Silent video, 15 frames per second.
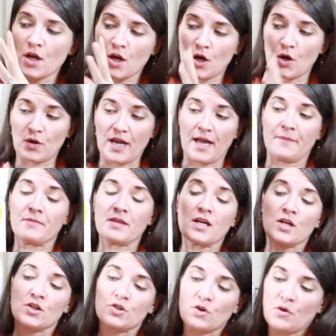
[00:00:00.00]
Okay,
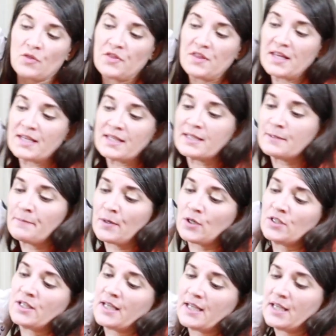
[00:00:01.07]
so this
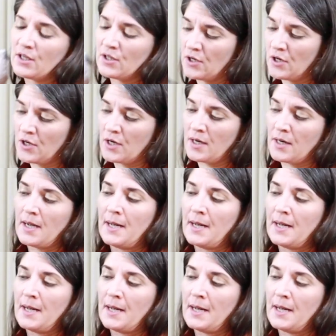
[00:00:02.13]
particular